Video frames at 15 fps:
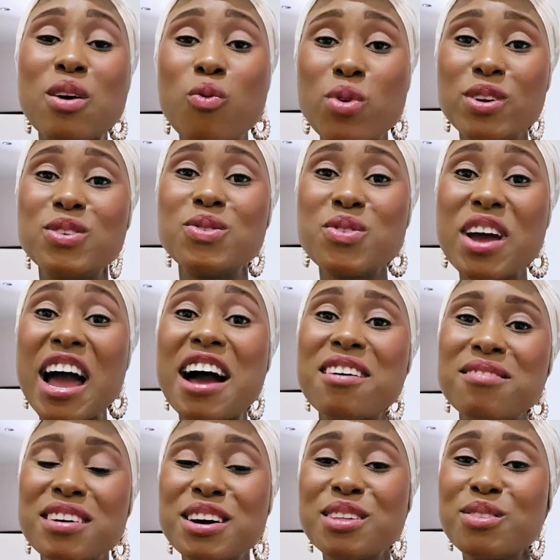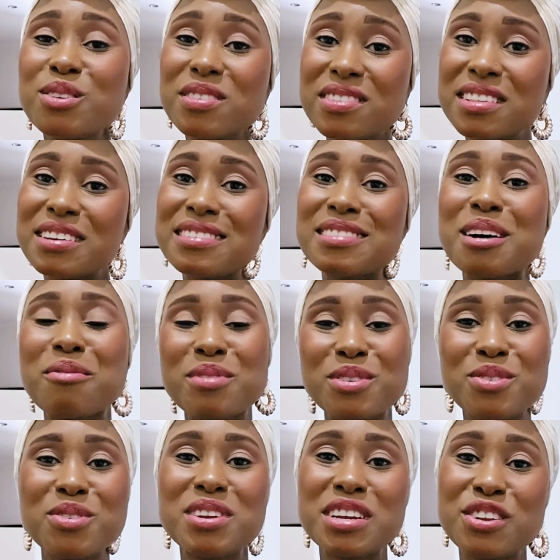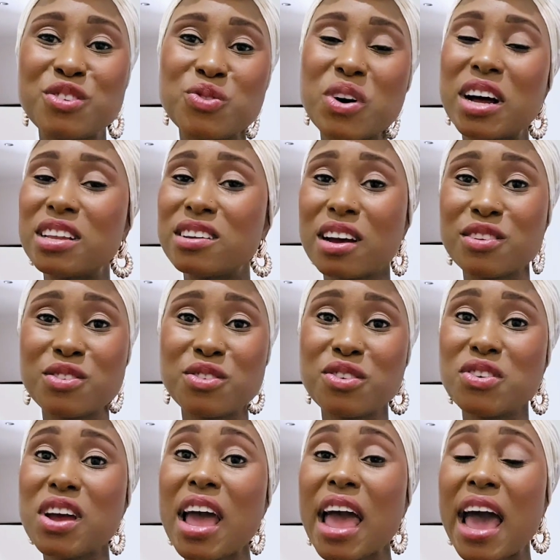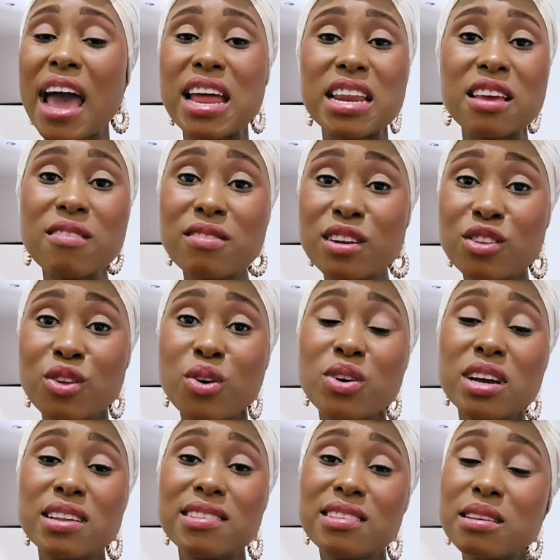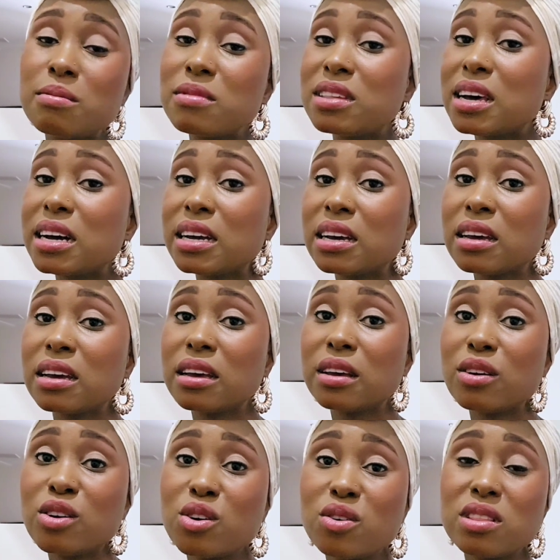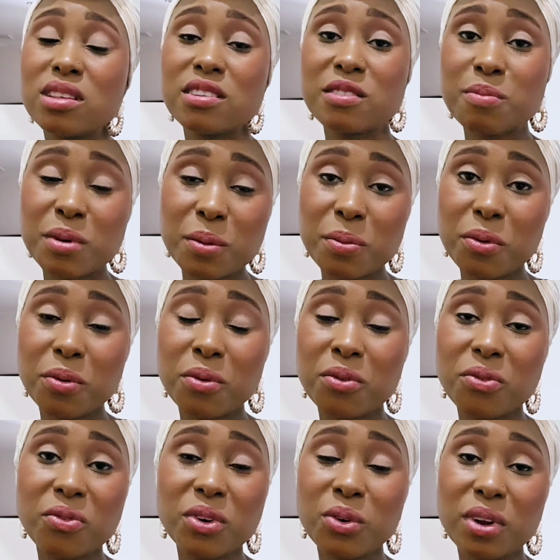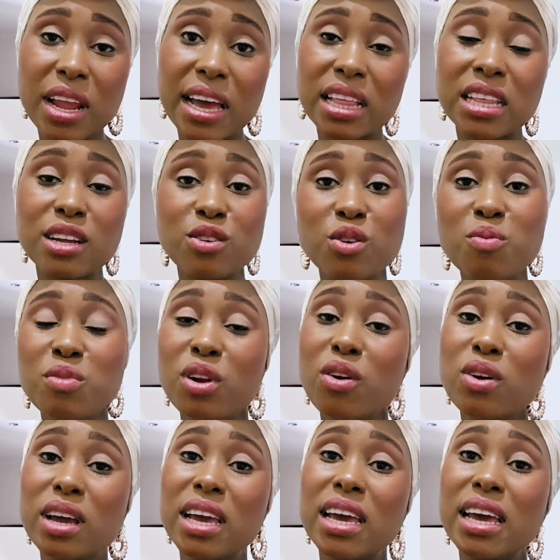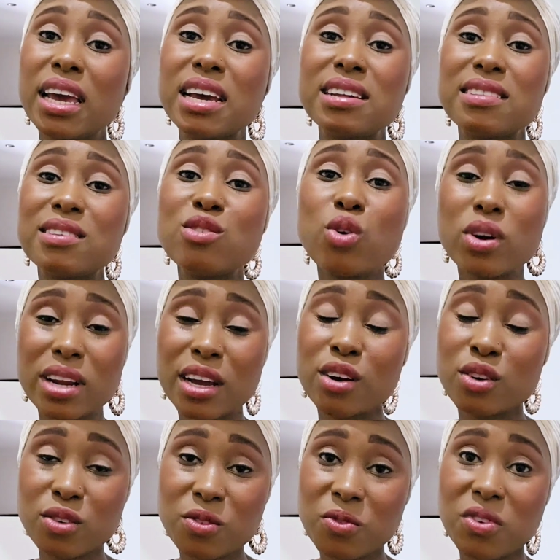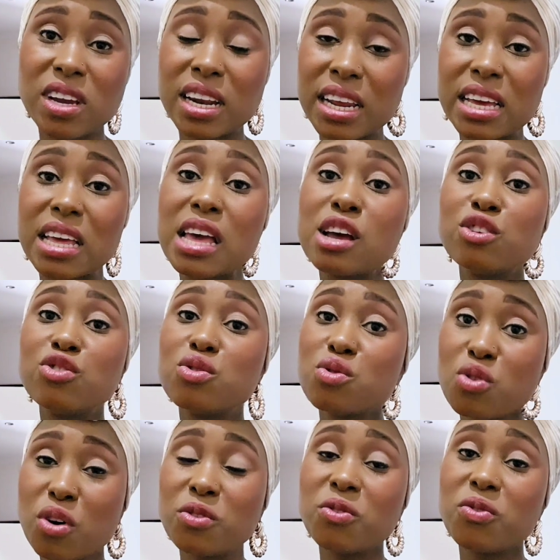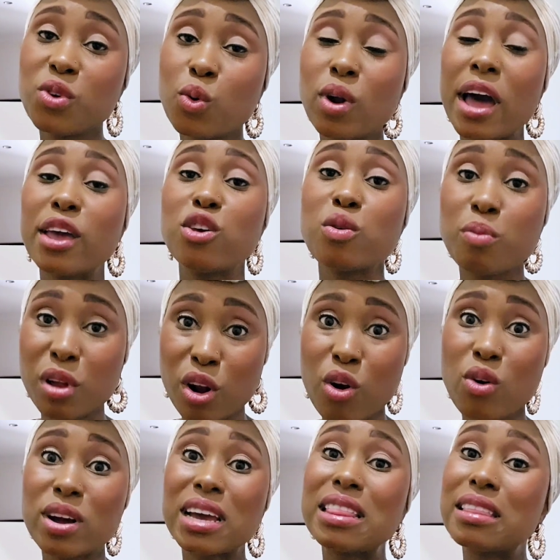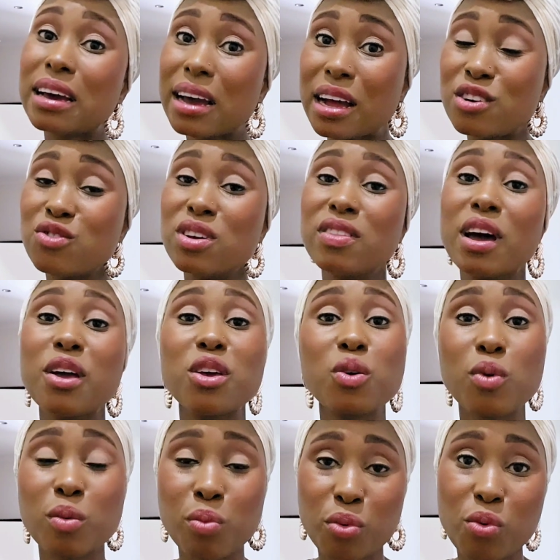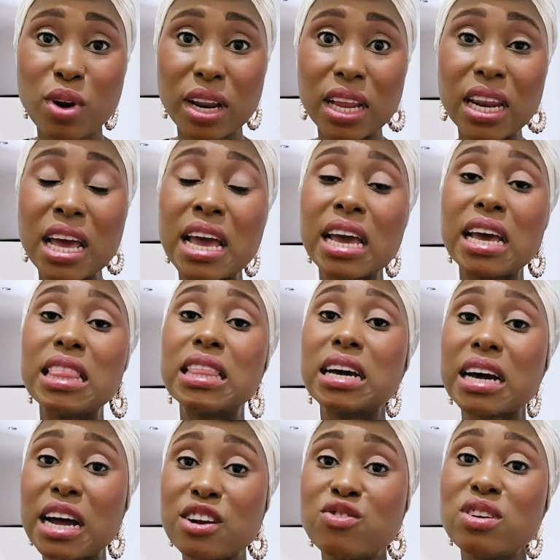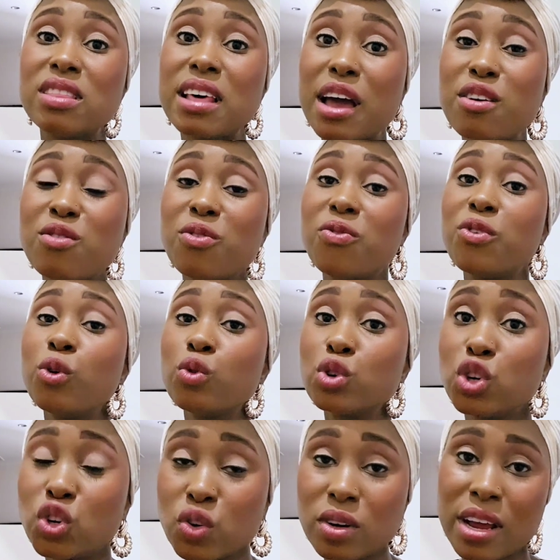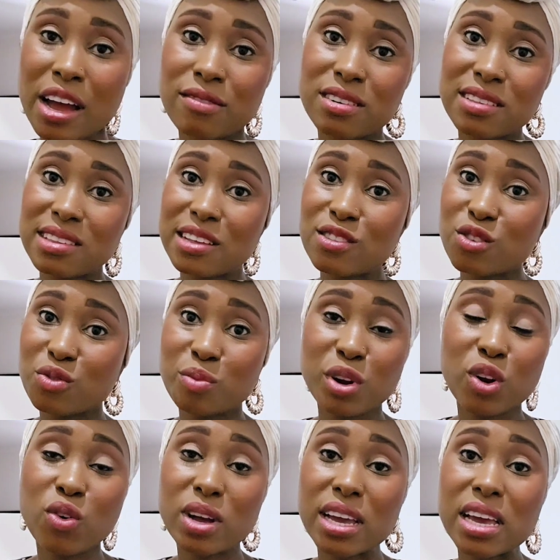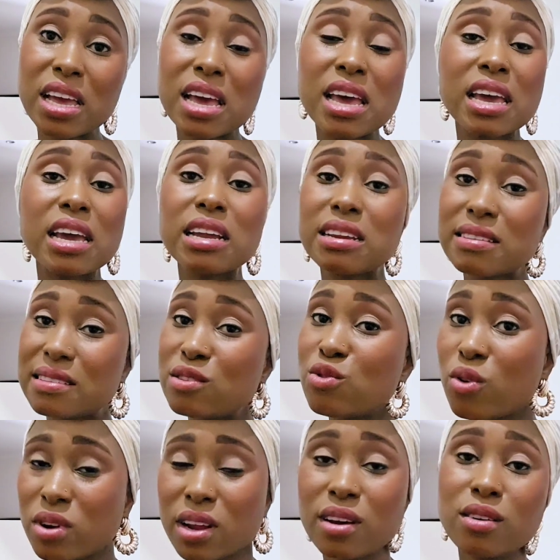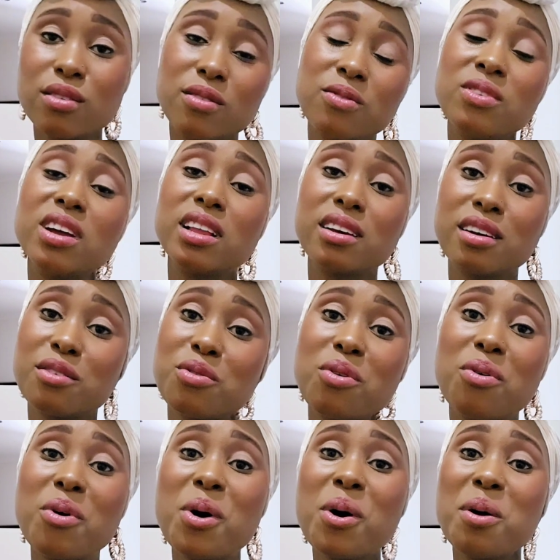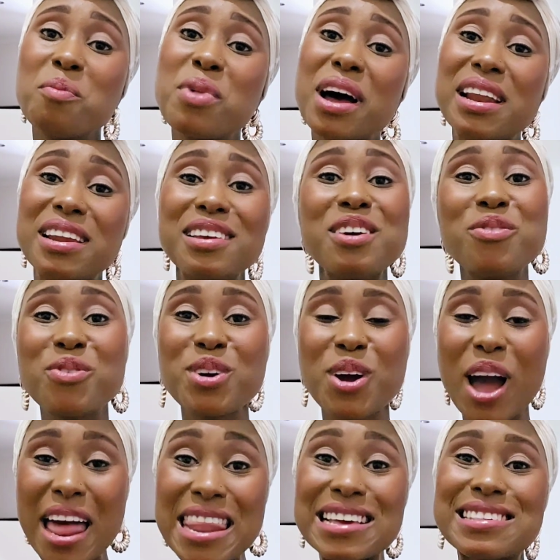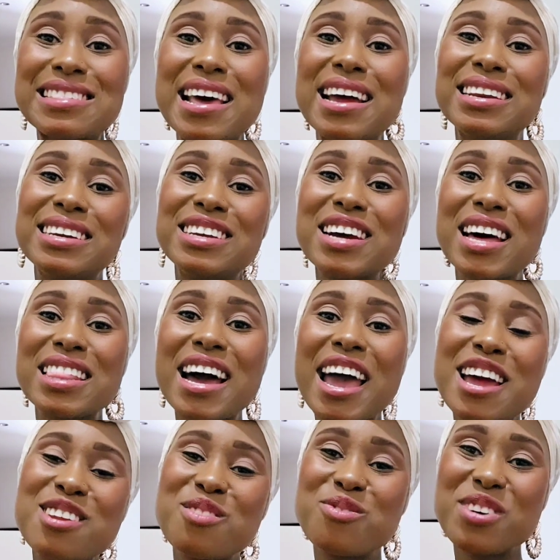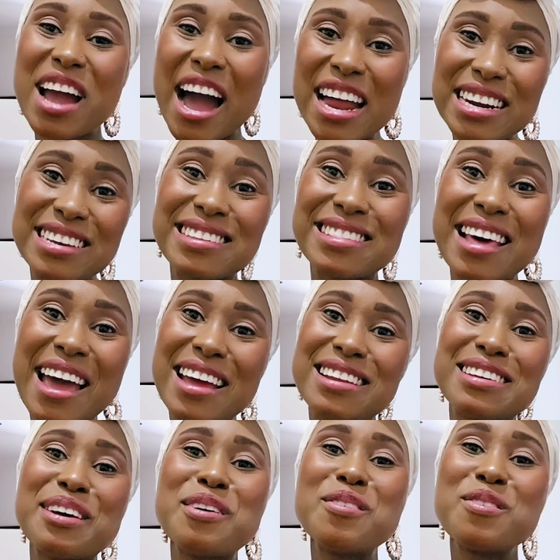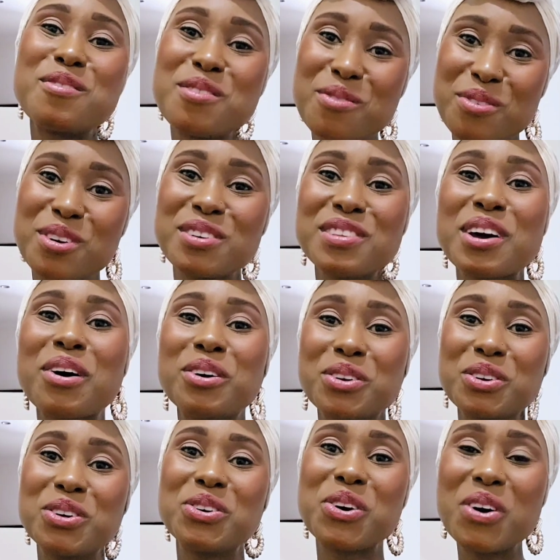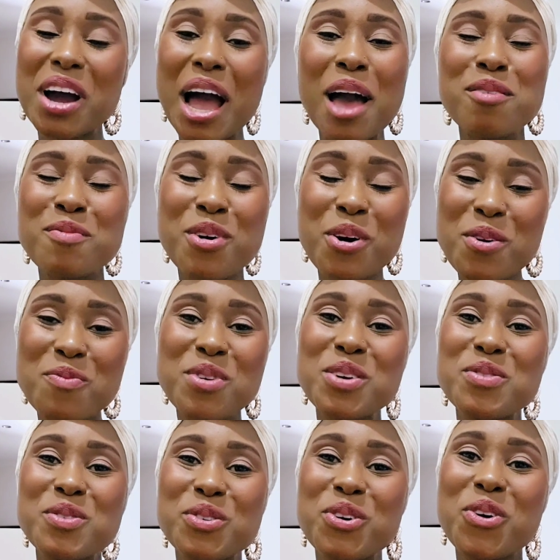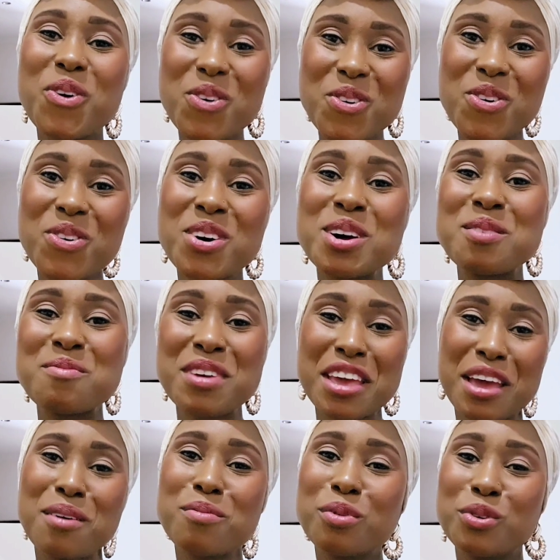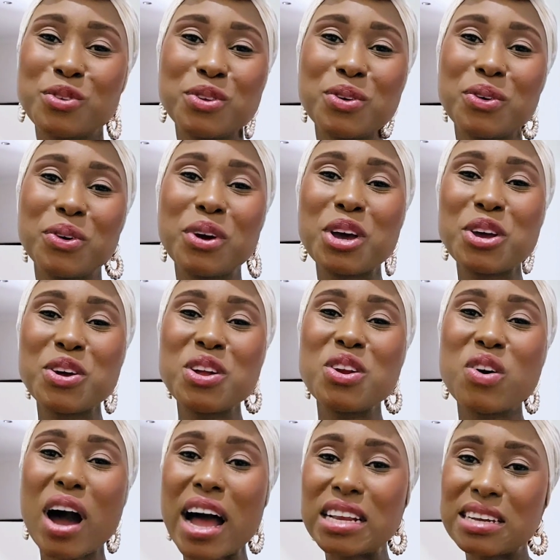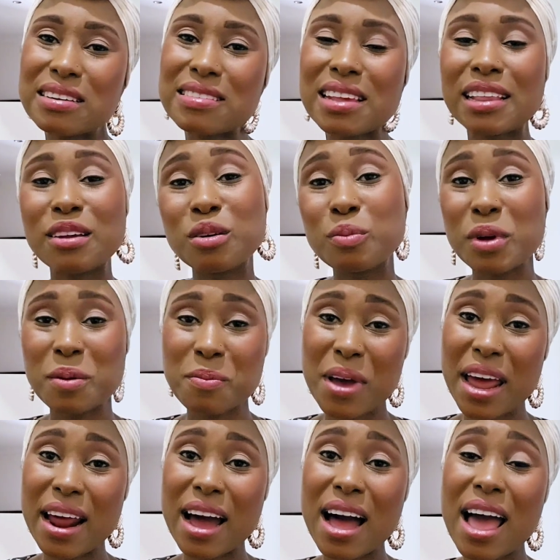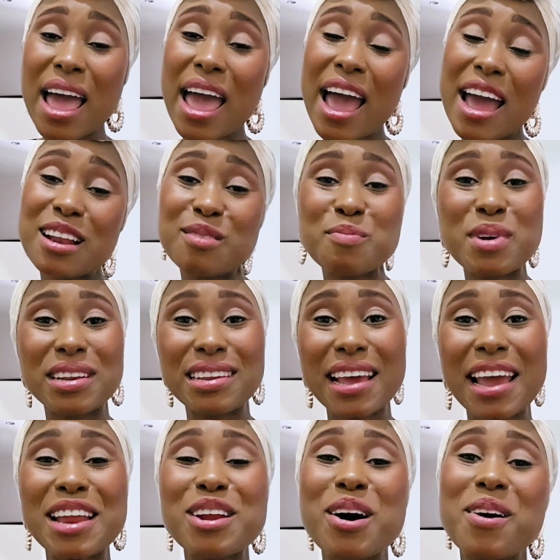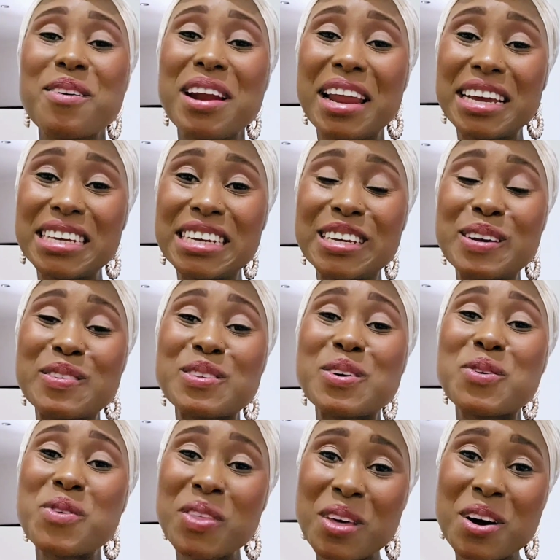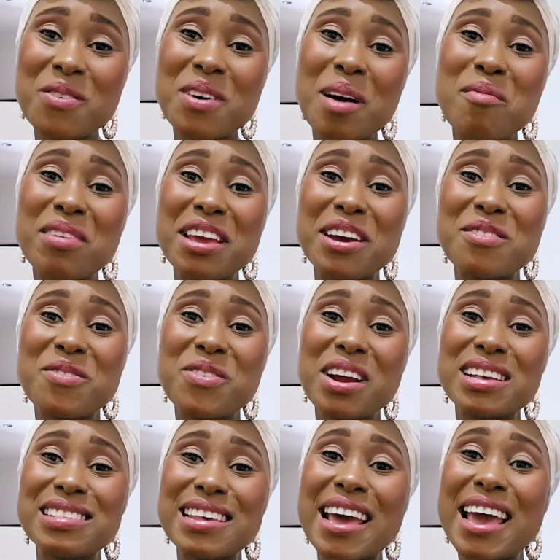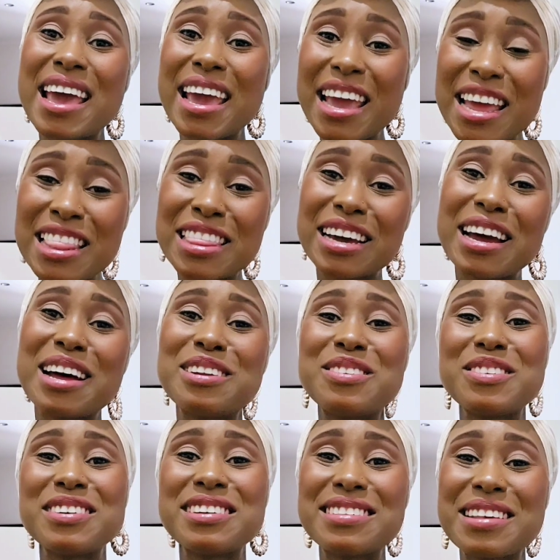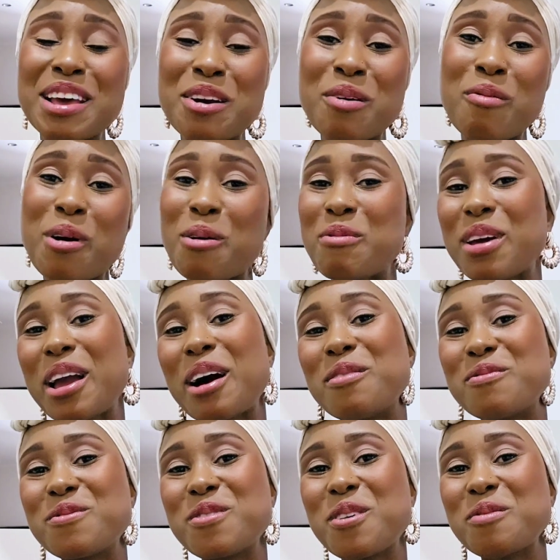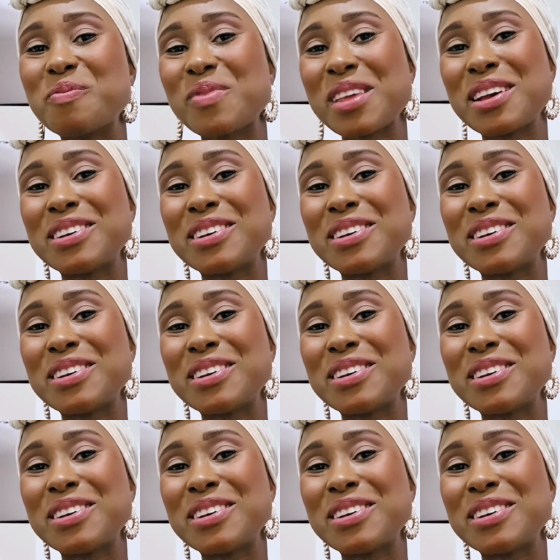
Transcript: We do have those things that we do need to adjust to, and even though it seems like you know, these people feel like they don't belong here. It's not a good feeling to not feel like you belong in the country that you were born in the country that you feel you should have a sense of belonging. It is not a good feeling at all. But if we understand each other and if we understand reverse culture shock, I'm hoping we'll all be able to, you know, adjust a little bit better and maintain our relationships with our family and friends in the countries where we come from.